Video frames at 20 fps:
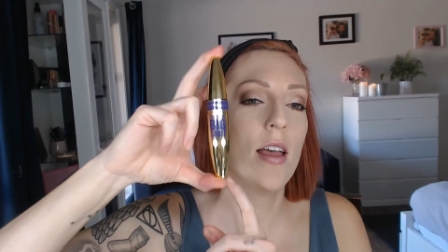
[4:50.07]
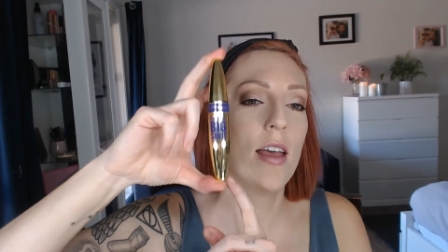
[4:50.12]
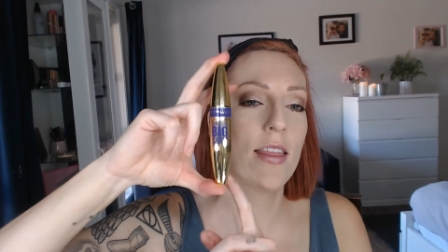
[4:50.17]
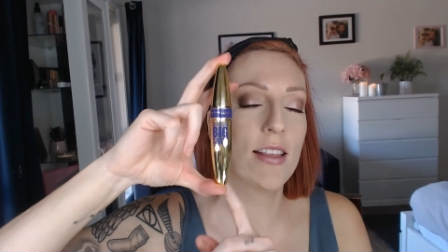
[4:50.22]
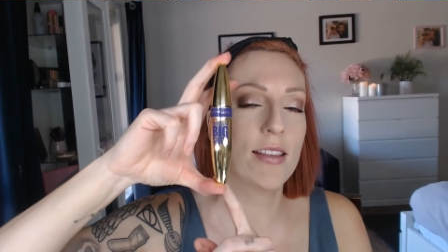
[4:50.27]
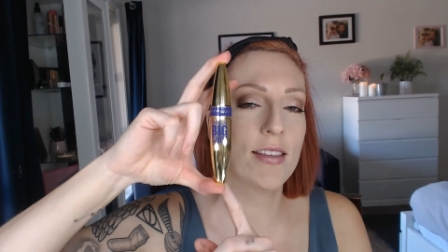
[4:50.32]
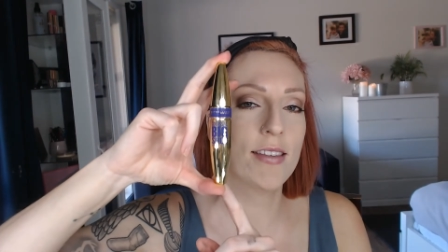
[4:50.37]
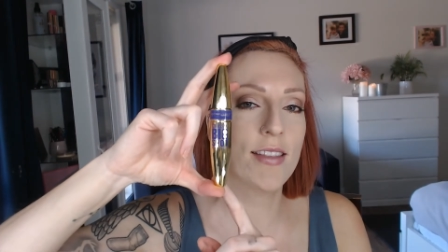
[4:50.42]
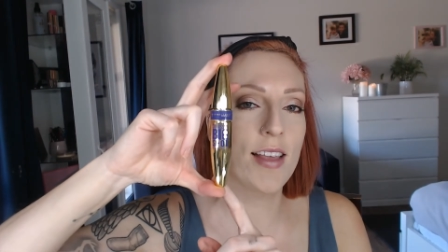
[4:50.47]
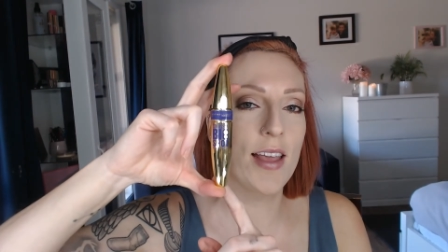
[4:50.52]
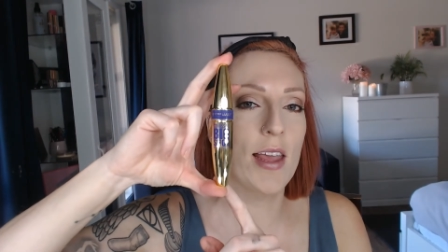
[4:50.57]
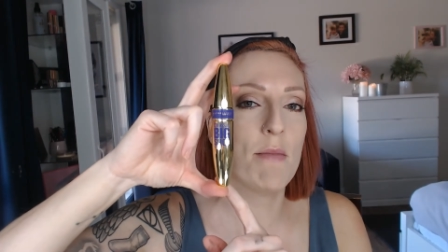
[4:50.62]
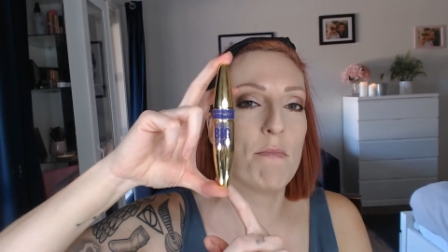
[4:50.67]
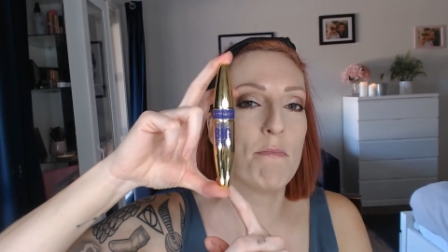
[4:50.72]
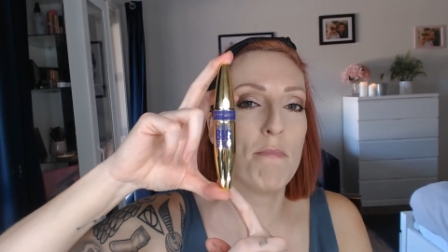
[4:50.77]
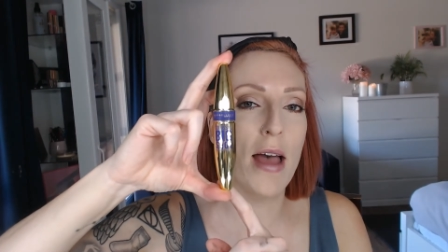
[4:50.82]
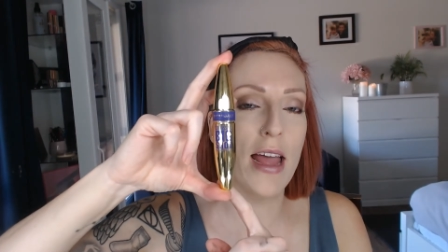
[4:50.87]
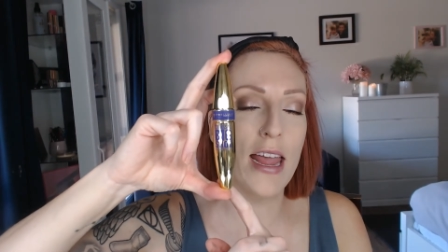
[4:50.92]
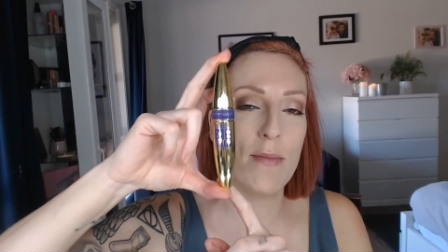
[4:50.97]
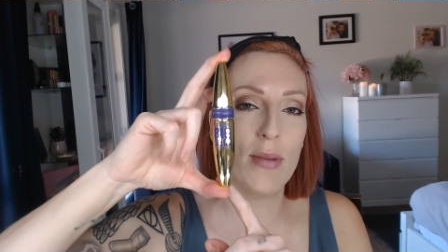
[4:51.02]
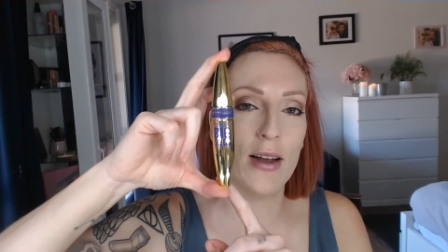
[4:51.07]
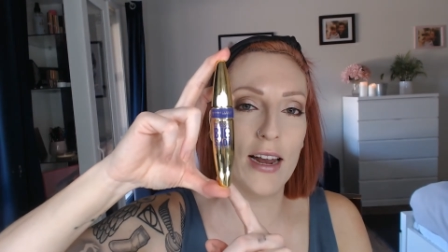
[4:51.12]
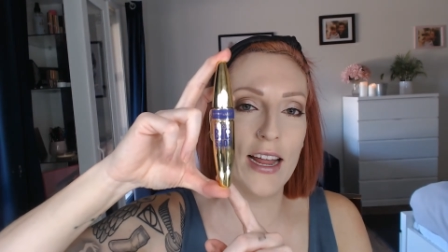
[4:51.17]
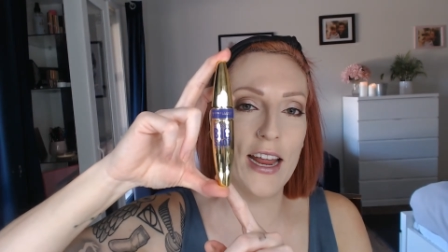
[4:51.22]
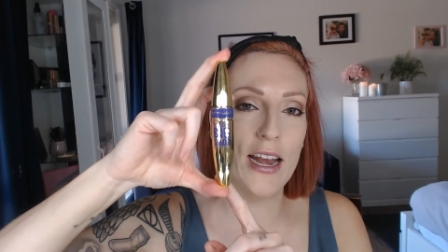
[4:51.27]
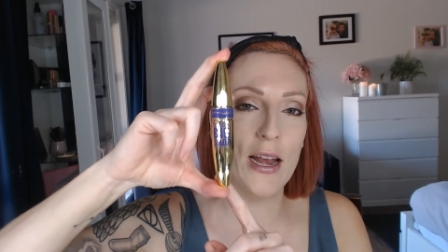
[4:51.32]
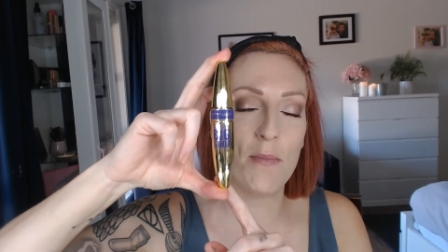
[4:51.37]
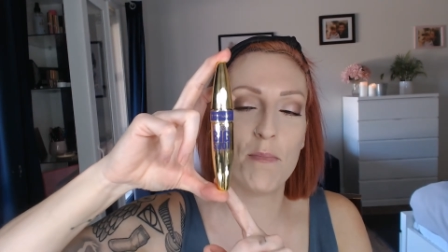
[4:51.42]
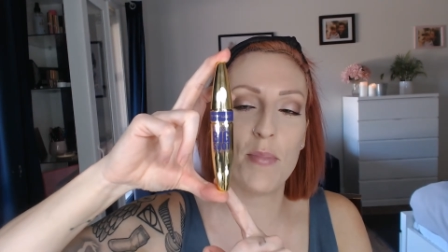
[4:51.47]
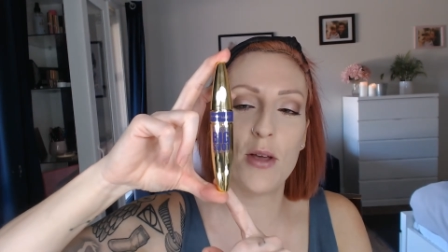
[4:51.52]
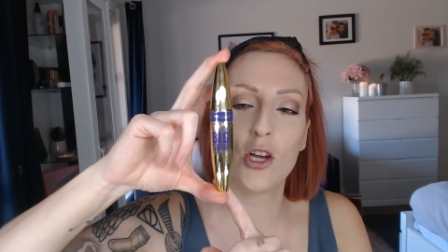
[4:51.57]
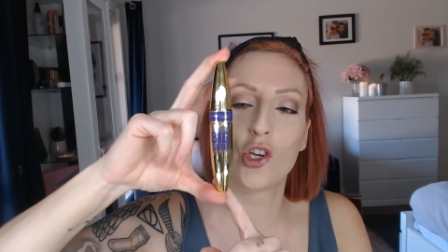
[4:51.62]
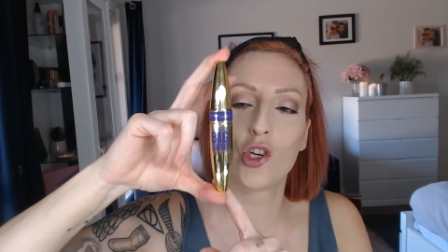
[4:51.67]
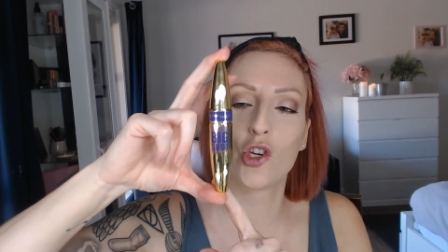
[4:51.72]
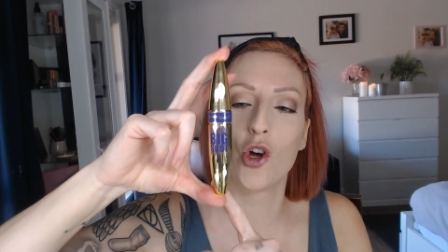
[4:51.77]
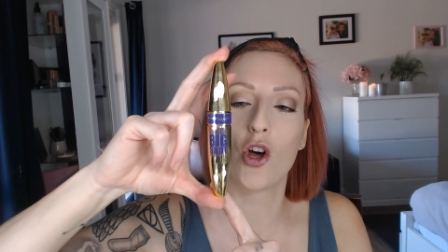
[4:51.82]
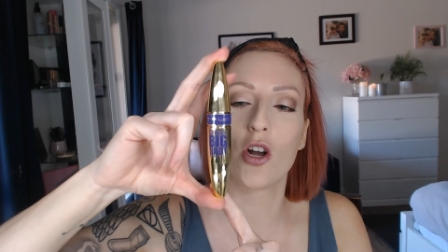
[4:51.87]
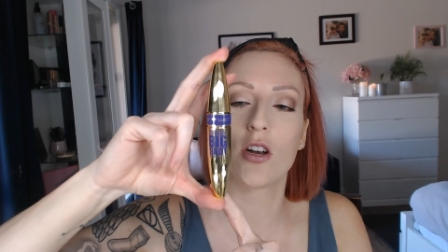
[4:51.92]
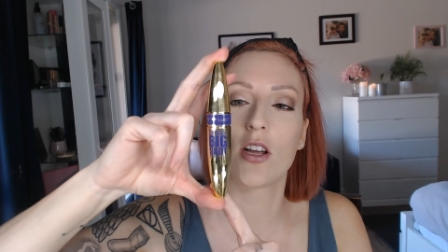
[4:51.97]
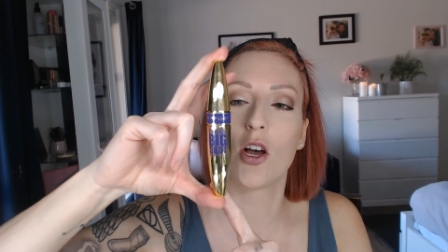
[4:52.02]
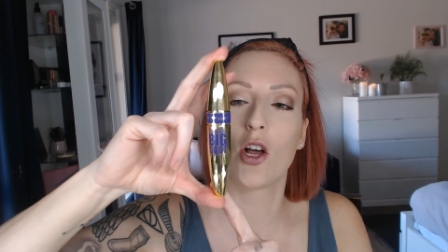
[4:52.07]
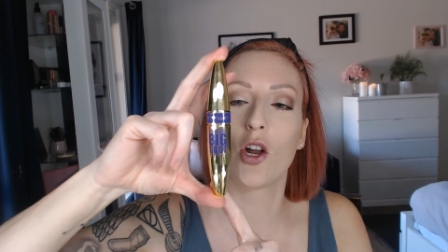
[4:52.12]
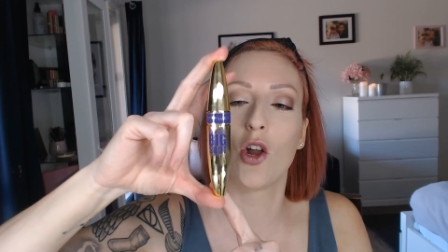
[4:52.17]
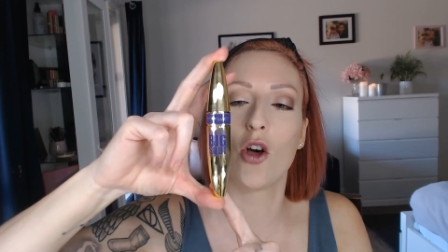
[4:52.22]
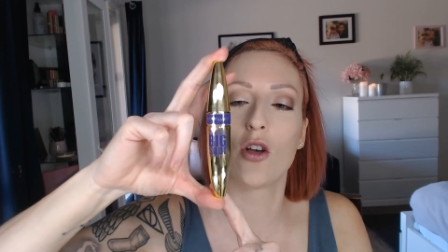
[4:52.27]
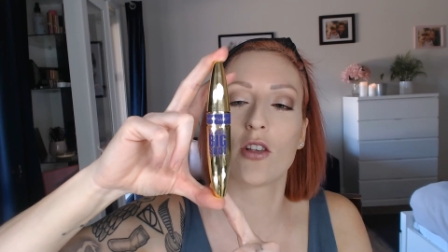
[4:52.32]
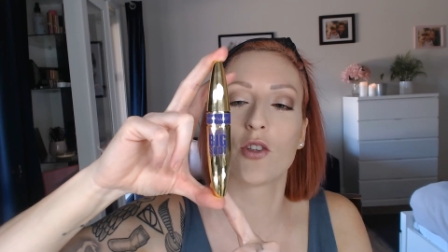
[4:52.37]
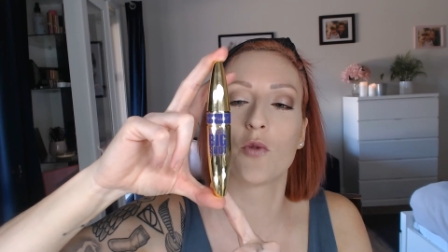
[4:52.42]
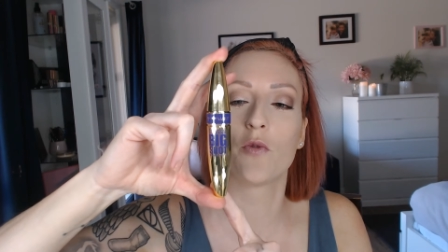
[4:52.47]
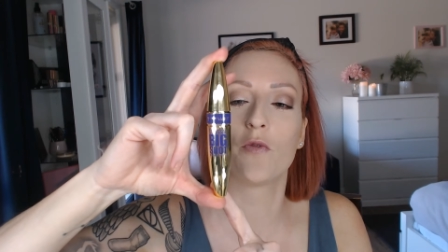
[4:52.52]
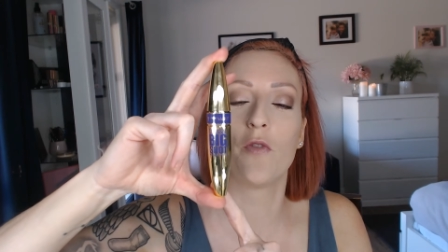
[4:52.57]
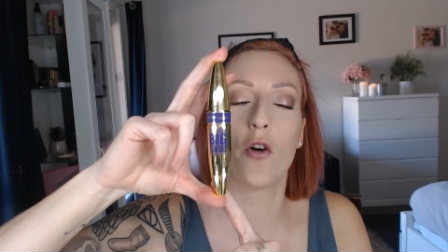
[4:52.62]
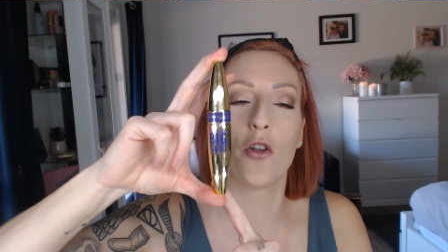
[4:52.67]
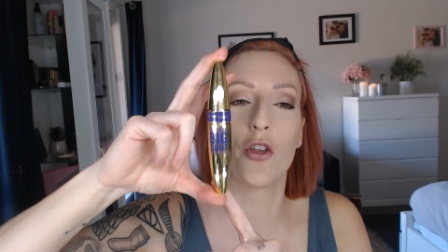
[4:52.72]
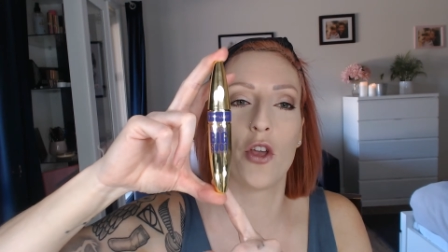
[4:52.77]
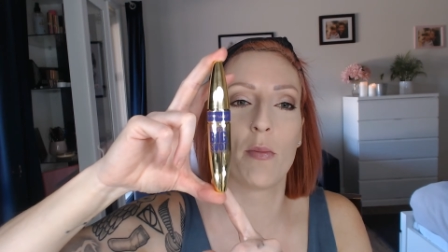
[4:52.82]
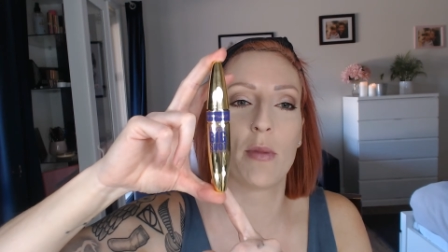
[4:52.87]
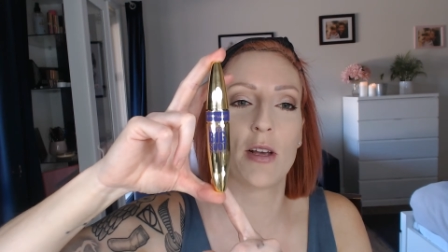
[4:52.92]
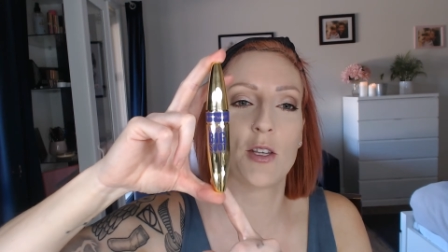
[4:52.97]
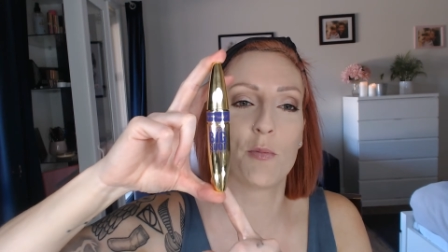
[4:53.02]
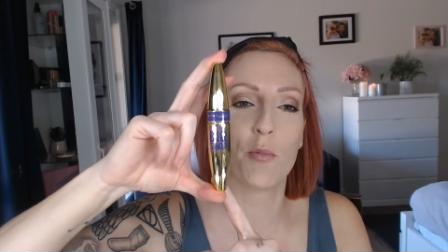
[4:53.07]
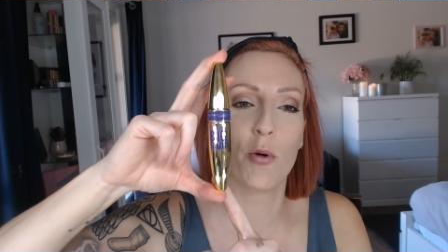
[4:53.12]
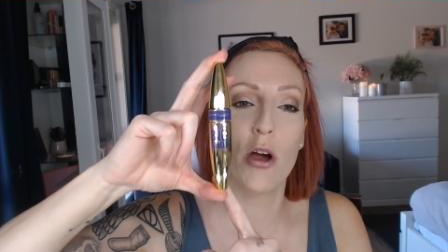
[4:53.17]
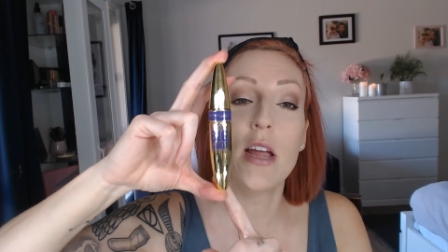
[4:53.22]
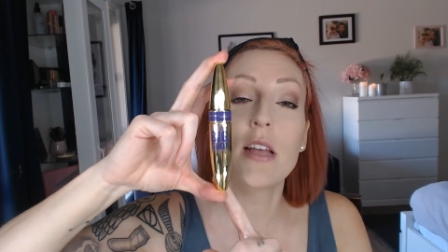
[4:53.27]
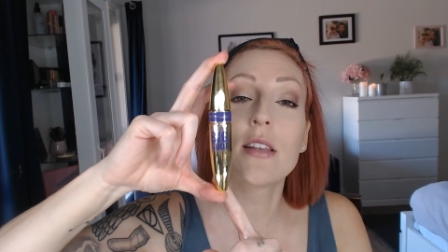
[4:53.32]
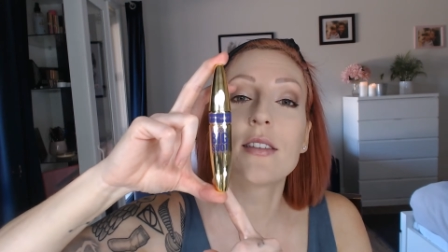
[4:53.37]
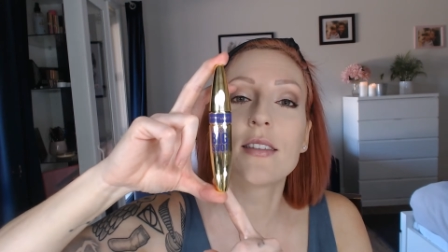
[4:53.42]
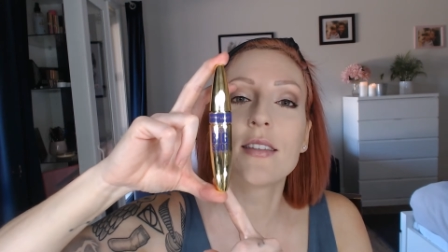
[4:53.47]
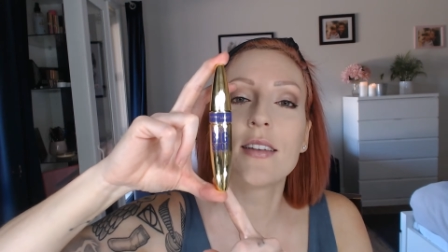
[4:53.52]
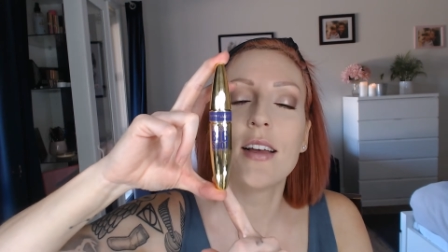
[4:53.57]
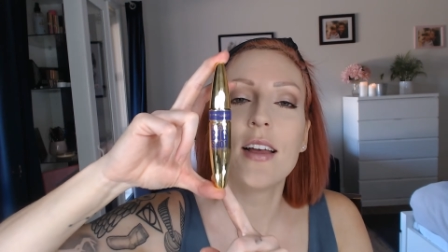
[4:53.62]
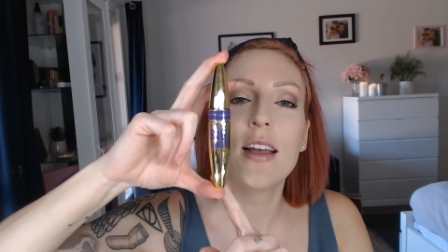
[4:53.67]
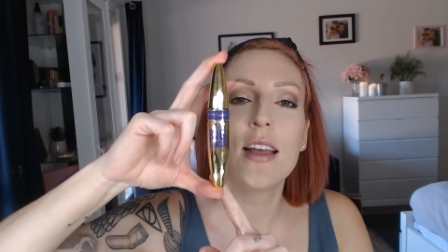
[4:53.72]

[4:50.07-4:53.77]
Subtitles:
This is the Maybelline Big Shot Colossal Volume Express.